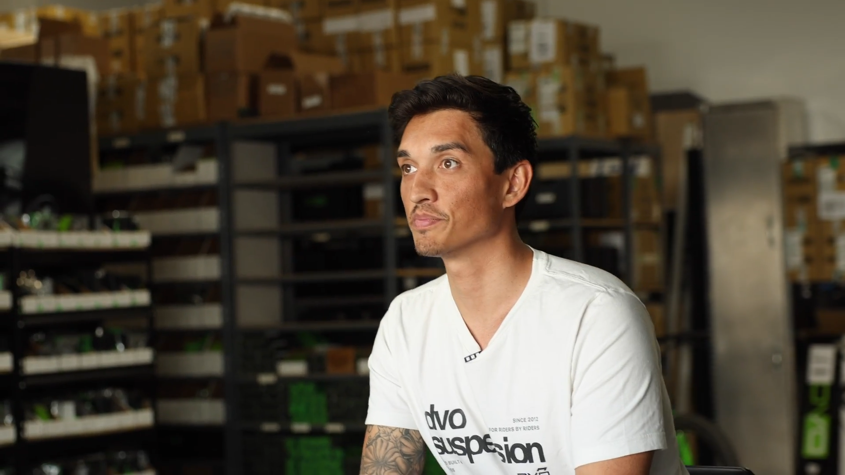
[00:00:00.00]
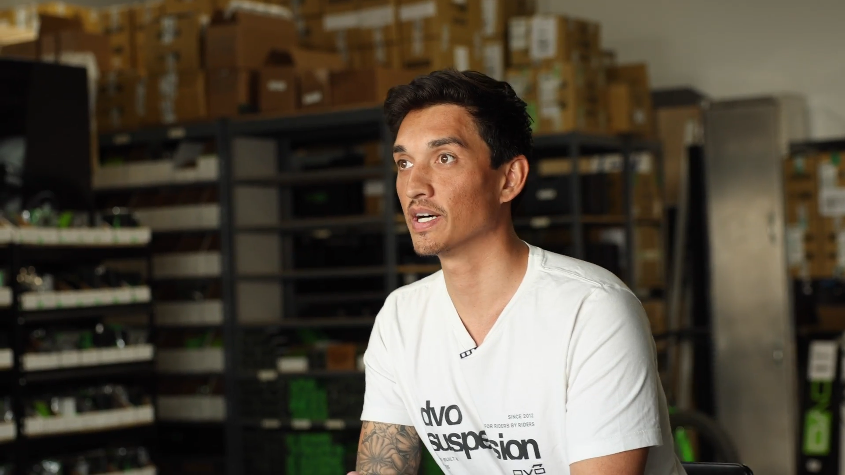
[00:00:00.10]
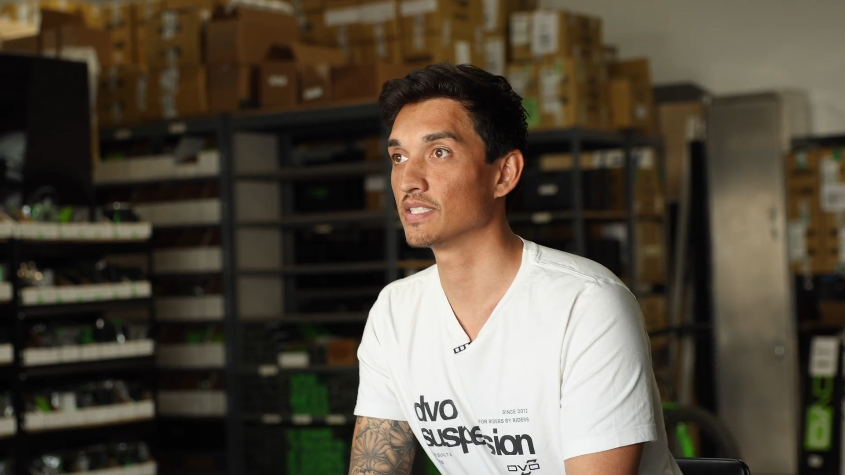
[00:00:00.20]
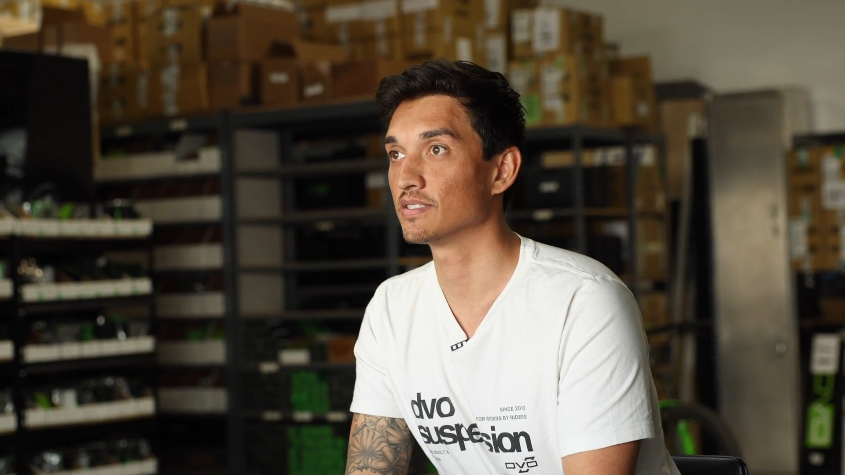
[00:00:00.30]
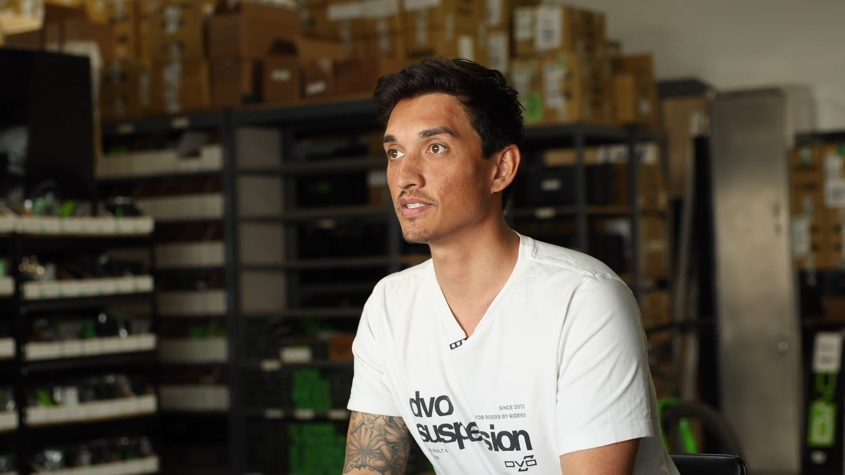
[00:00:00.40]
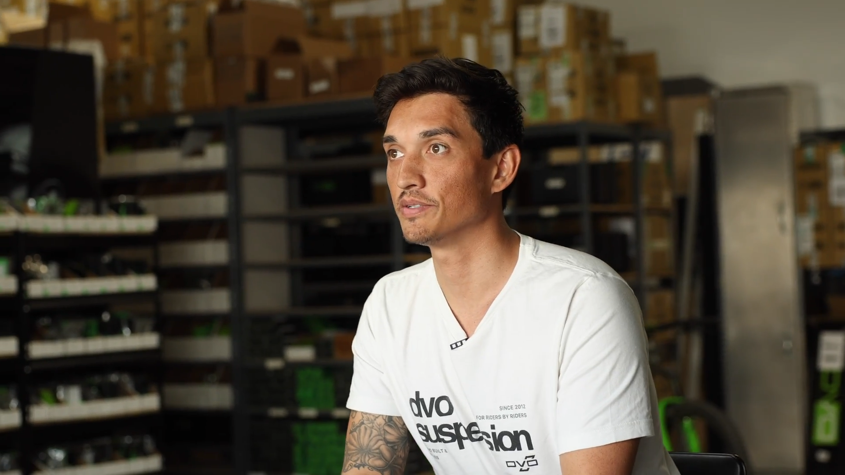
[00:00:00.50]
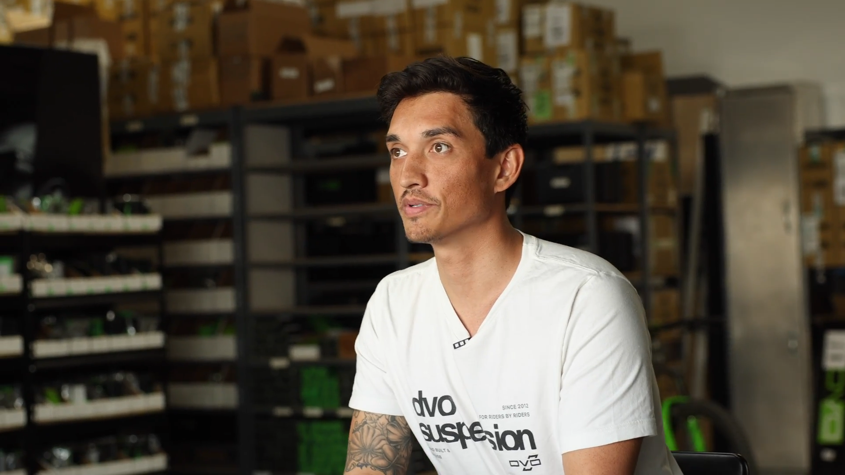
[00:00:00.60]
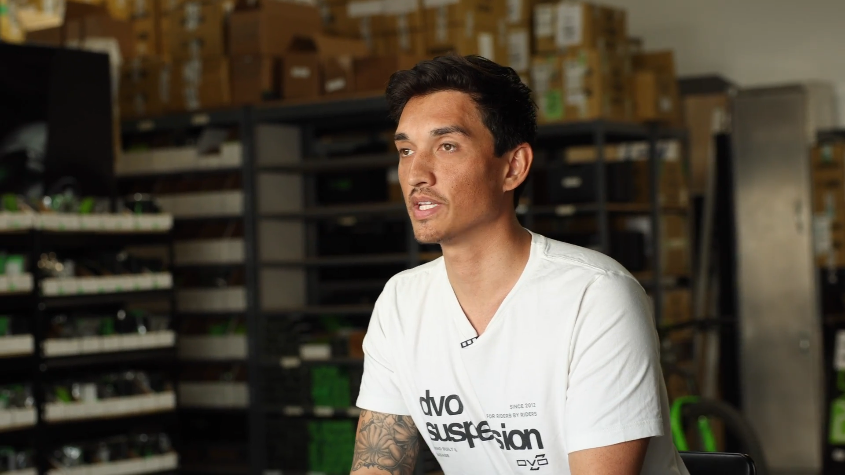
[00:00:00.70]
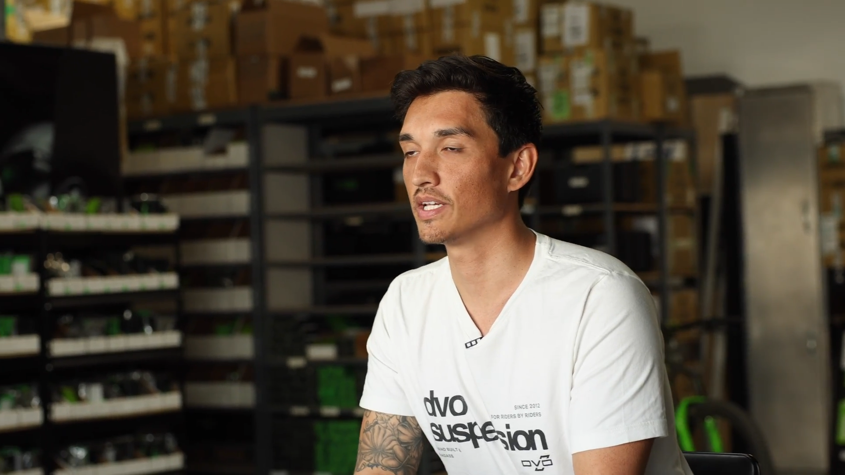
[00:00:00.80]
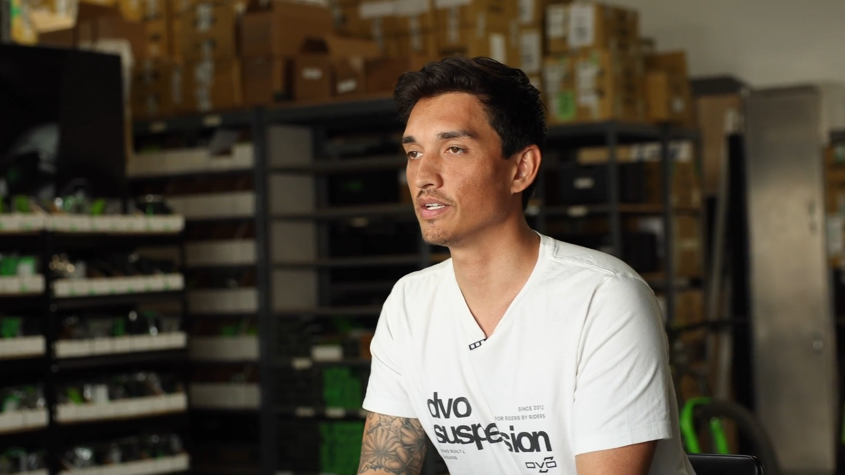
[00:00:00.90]
bikes and see
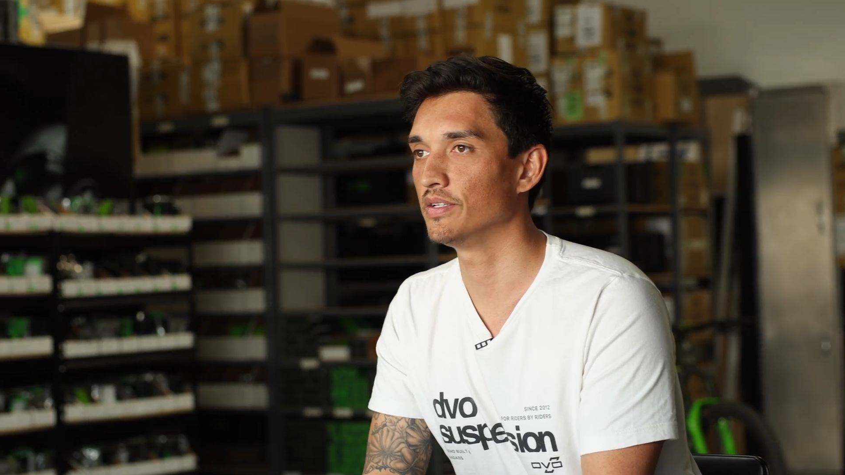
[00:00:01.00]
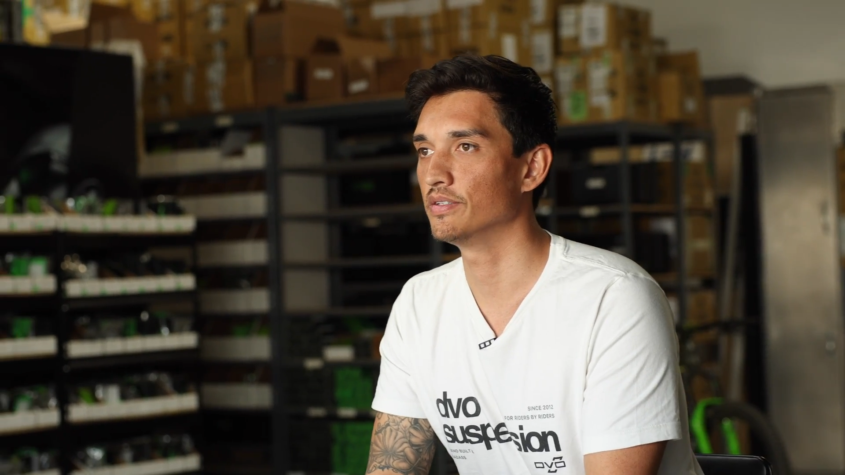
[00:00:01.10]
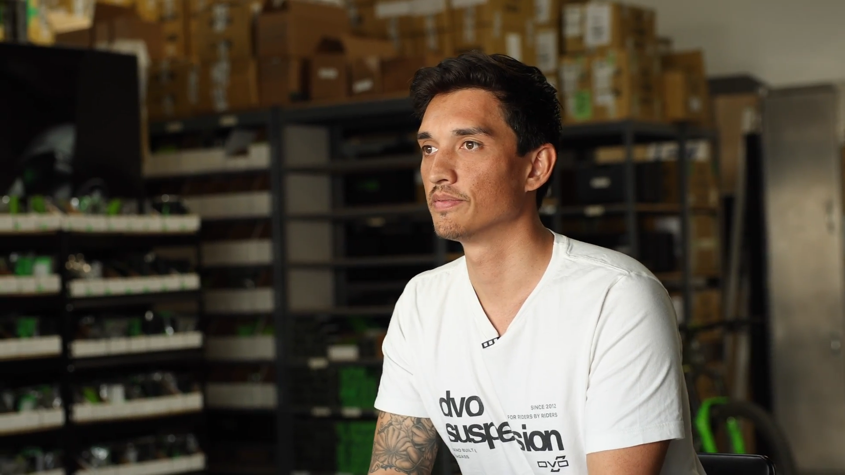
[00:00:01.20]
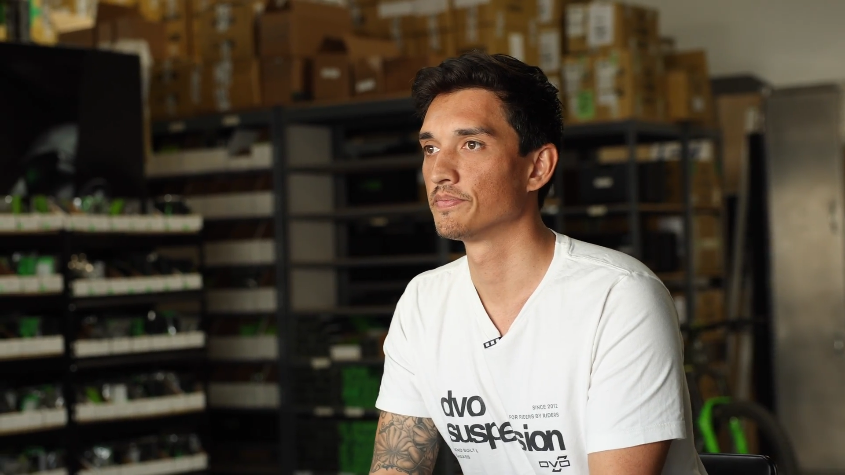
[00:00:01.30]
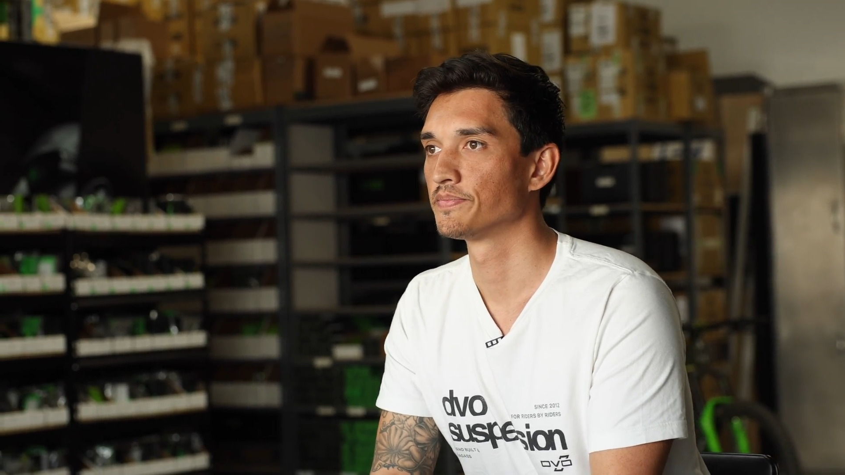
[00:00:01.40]
what they can do.